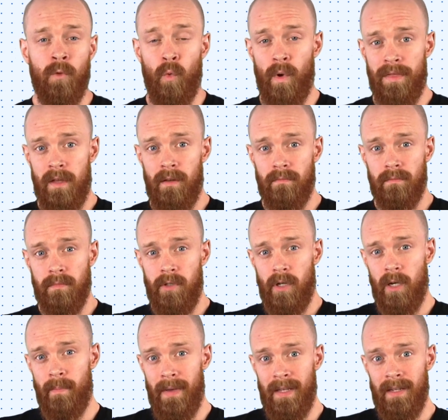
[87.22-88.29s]
With it, you
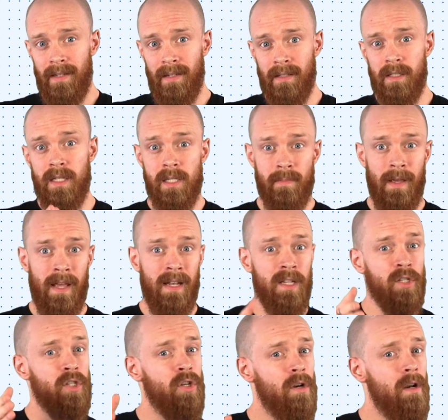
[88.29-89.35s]
commit to spend a
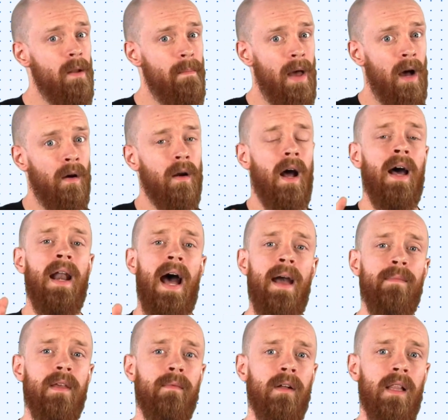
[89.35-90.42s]
certain amount on
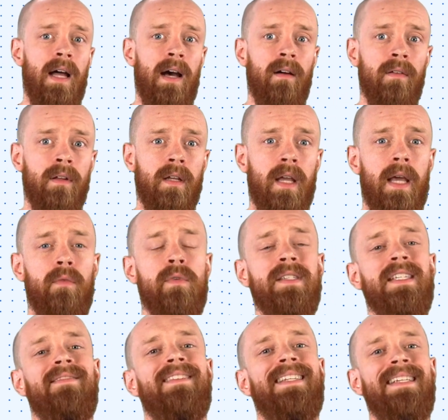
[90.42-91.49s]
IBM Cloud and
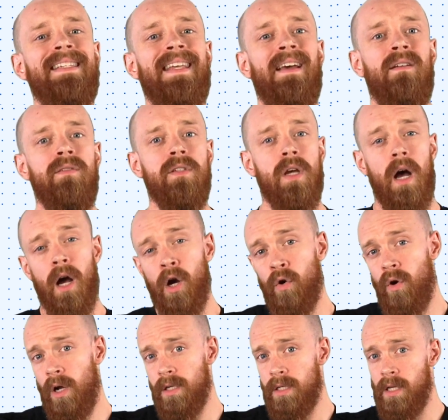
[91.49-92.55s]
receive discounts
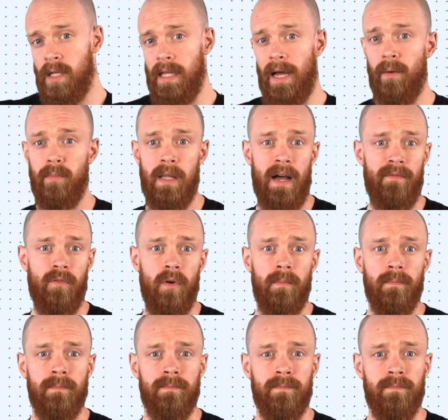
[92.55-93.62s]
across the cloud platform.
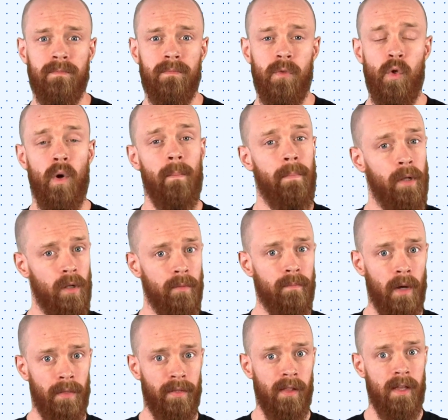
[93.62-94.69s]
You are billed
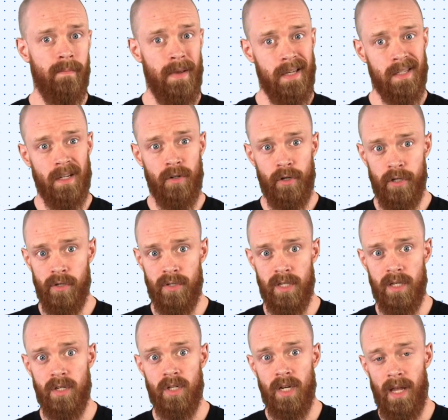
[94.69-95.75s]
monthly based on your
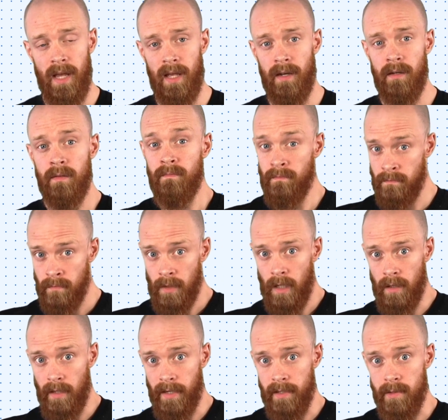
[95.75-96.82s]
usage, and
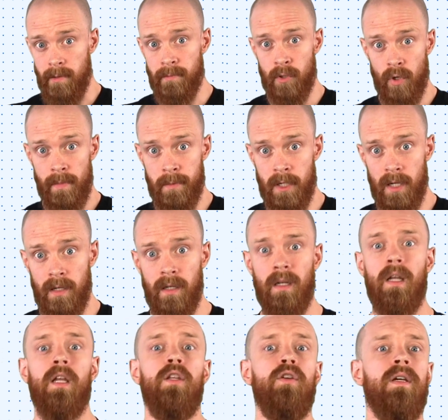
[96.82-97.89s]
unlike a subscription,
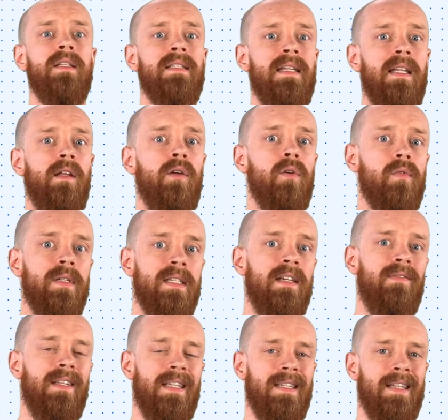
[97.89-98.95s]
you continue to receive
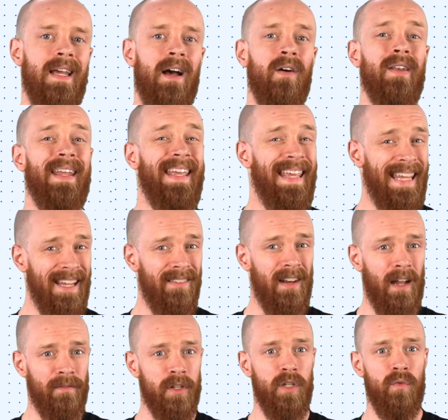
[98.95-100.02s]
a discount even
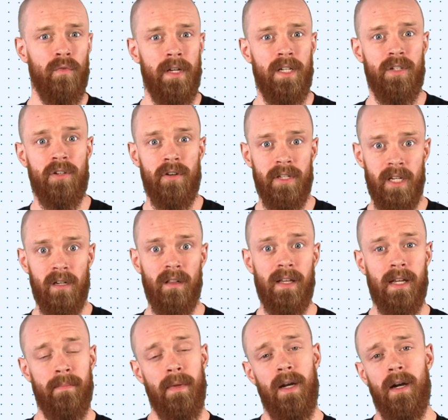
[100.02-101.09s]
after you reach your yearly
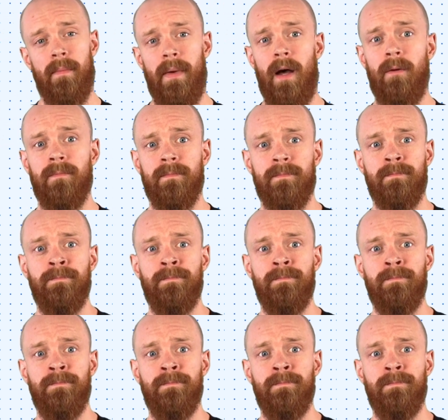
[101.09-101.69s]
committed amount.